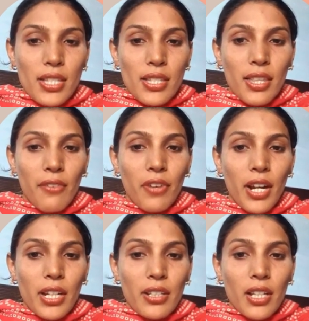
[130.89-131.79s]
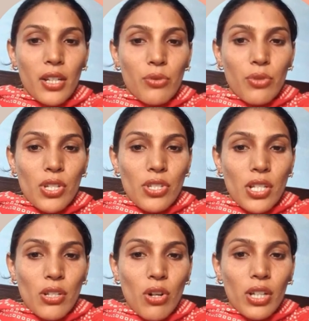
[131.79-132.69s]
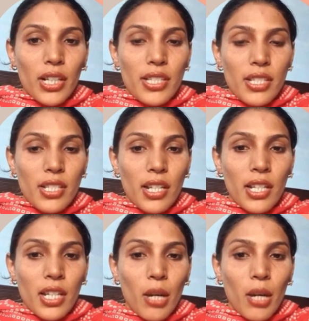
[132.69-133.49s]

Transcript: they find interesting or concerning